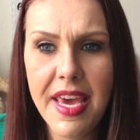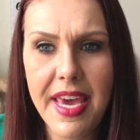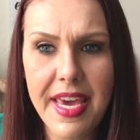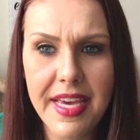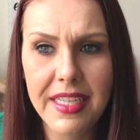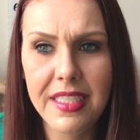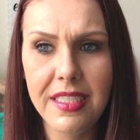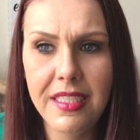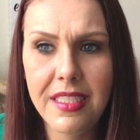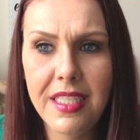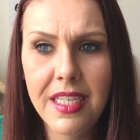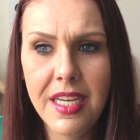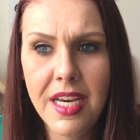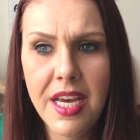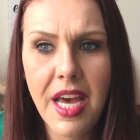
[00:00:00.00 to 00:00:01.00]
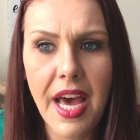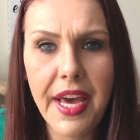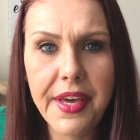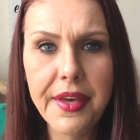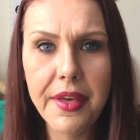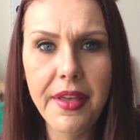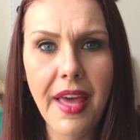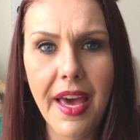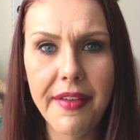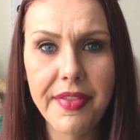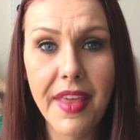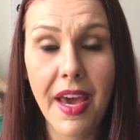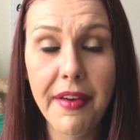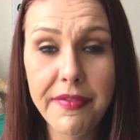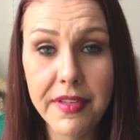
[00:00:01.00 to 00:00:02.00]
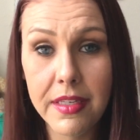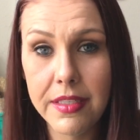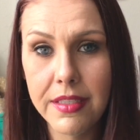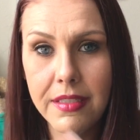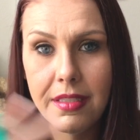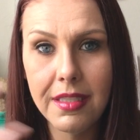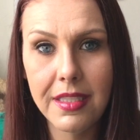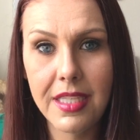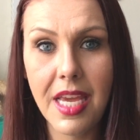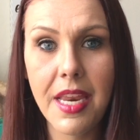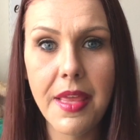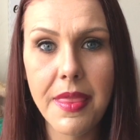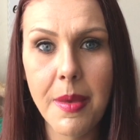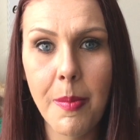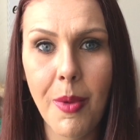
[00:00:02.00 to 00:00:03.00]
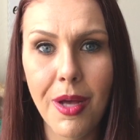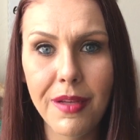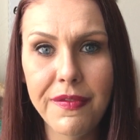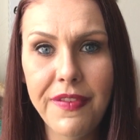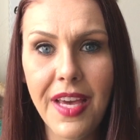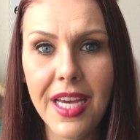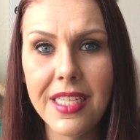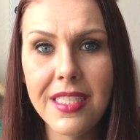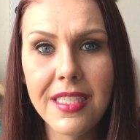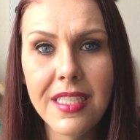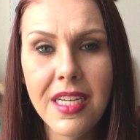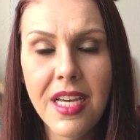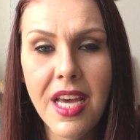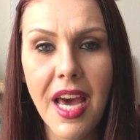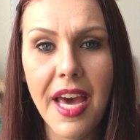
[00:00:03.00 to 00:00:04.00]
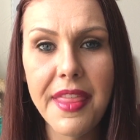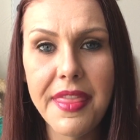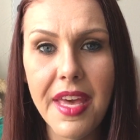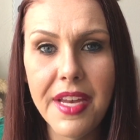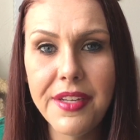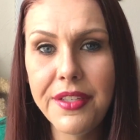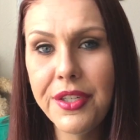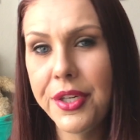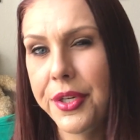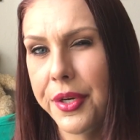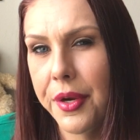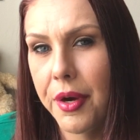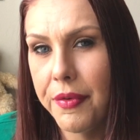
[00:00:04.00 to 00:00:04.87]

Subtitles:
And After getting them all fixed, I then couldn't